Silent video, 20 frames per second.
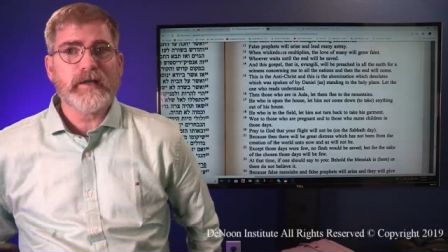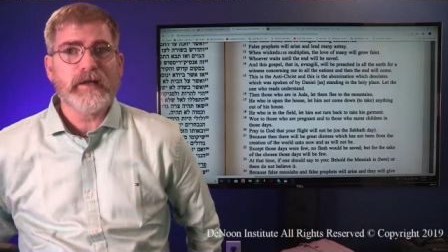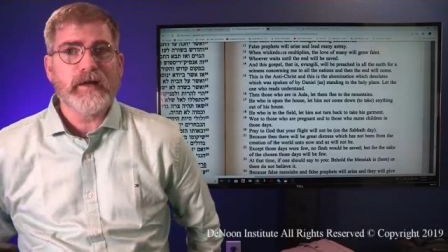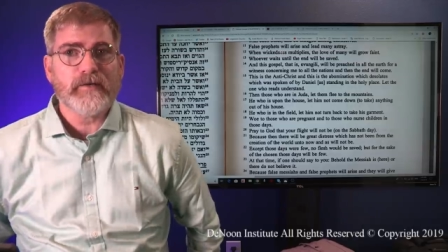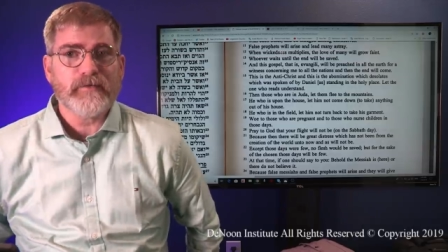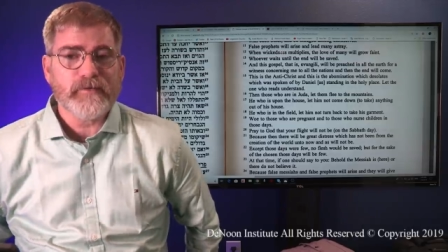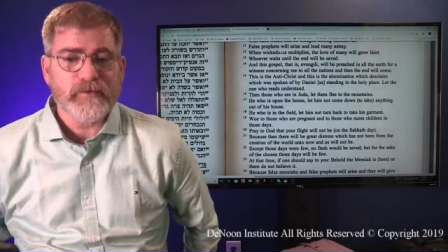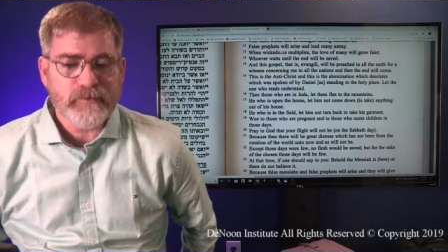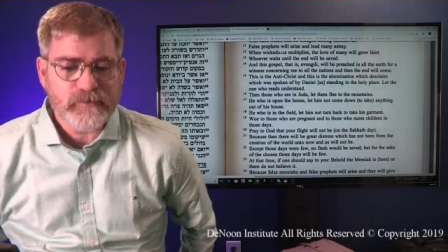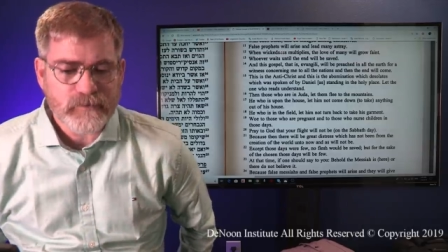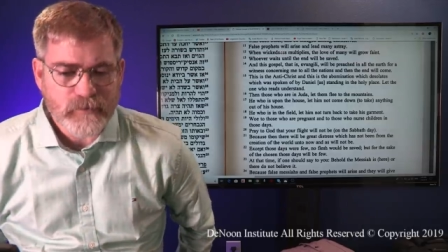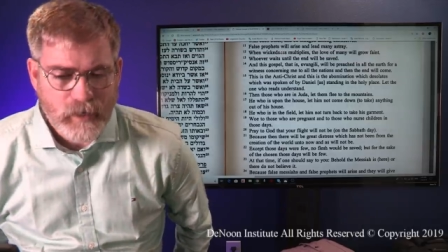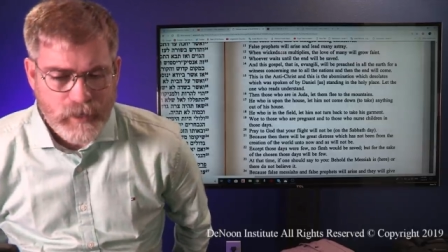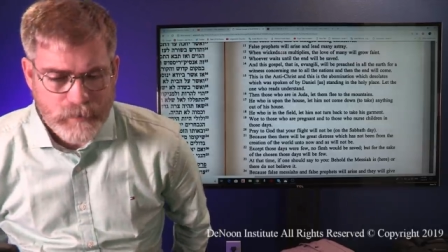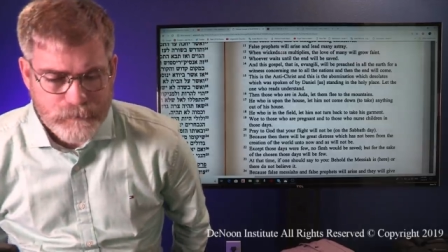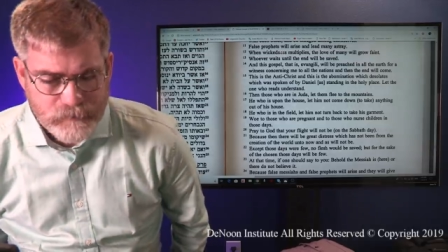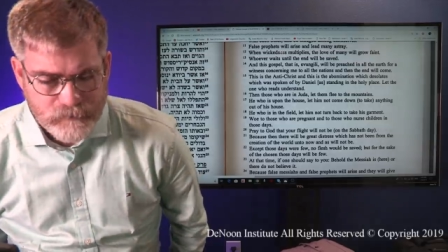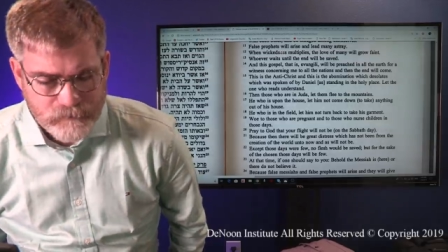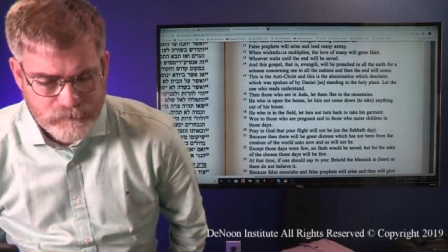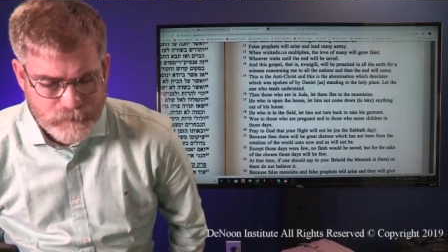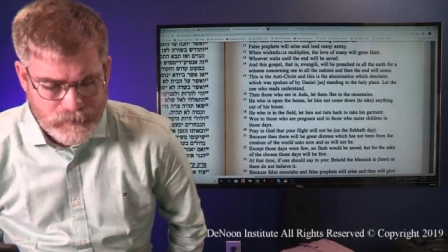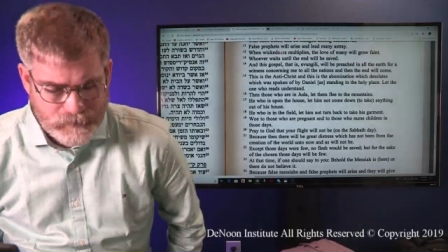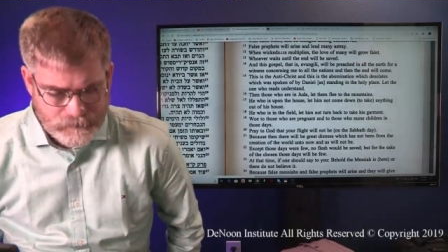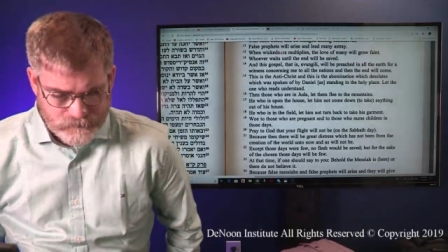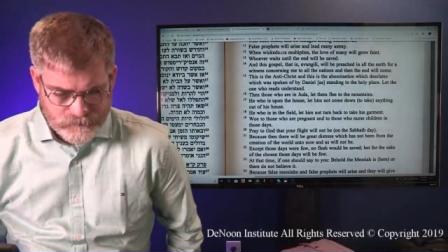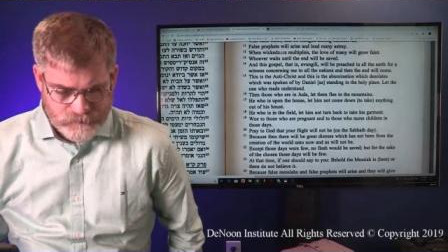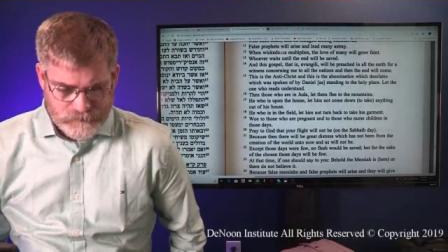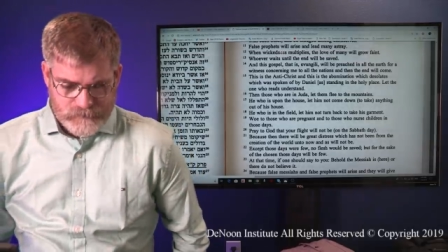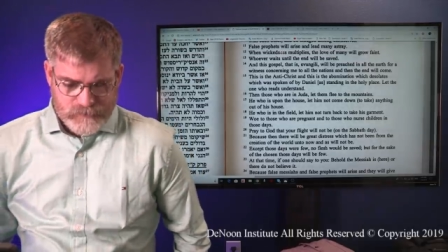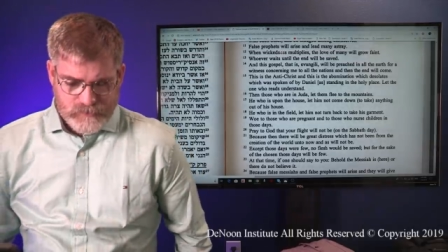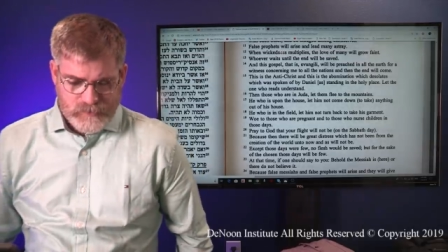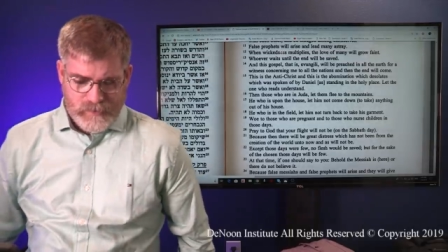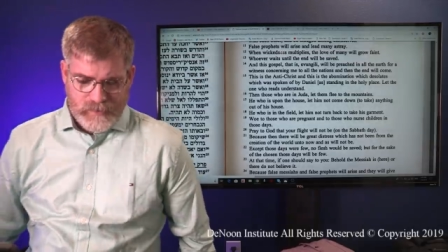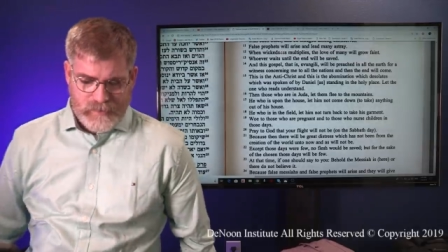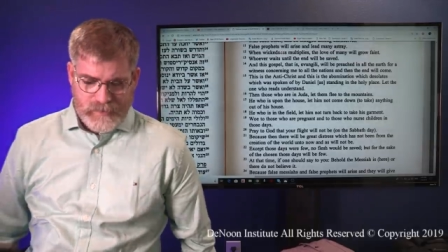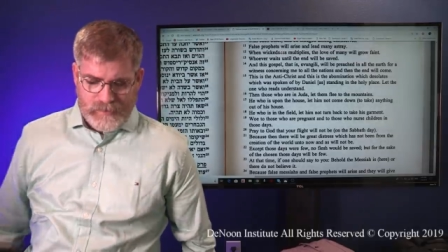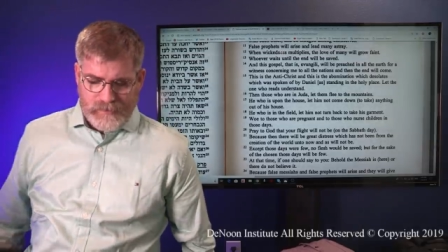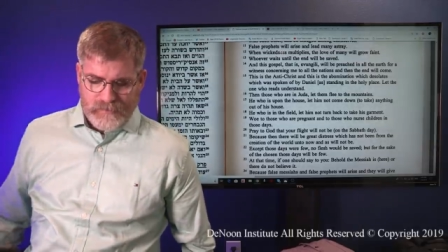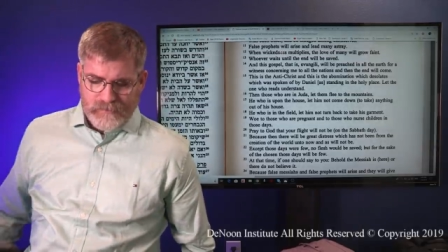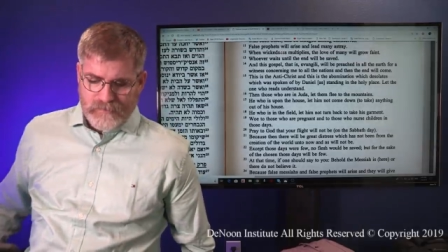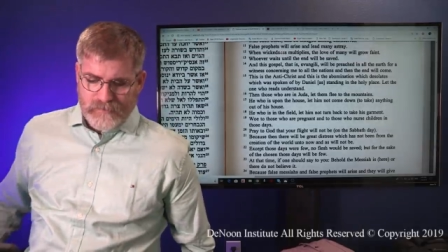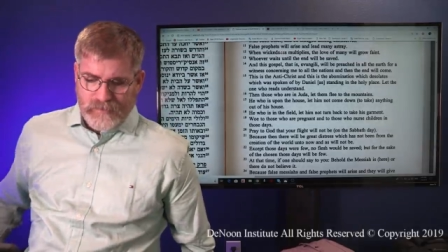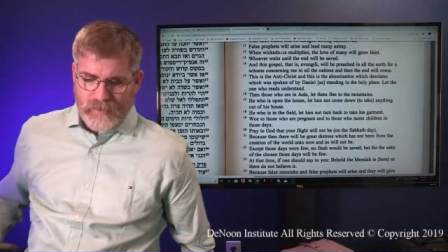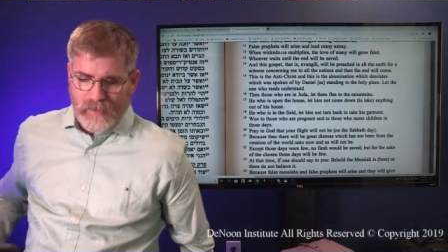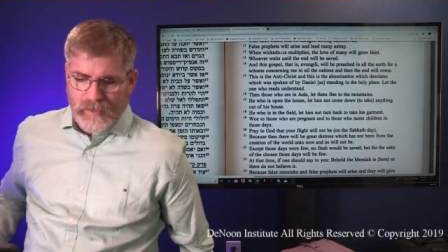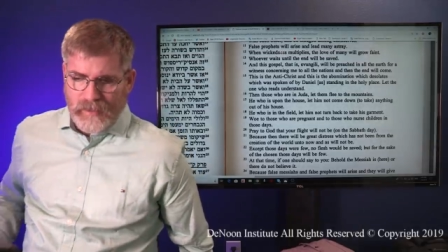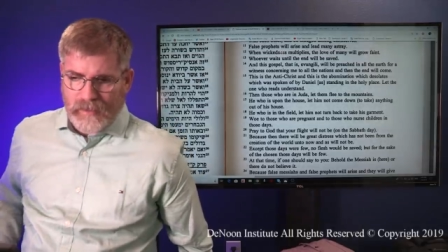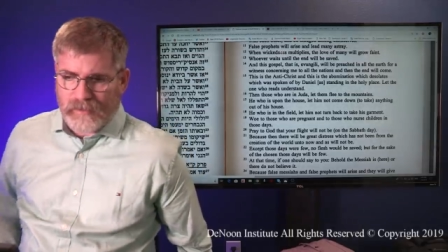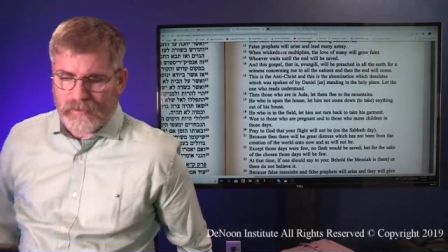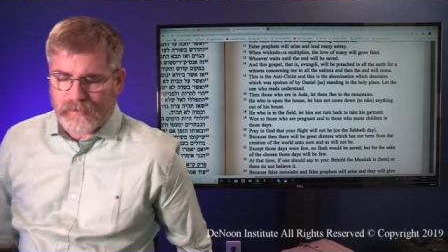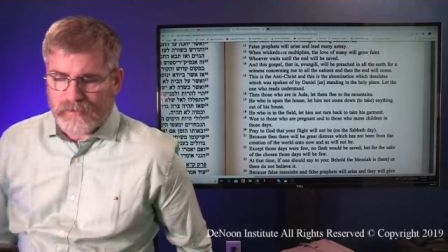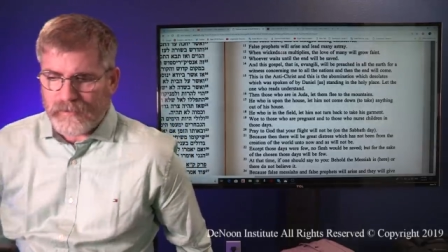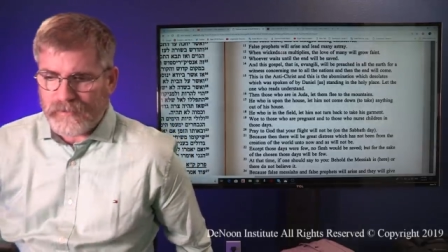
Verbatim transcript: hear this type of message, and uh,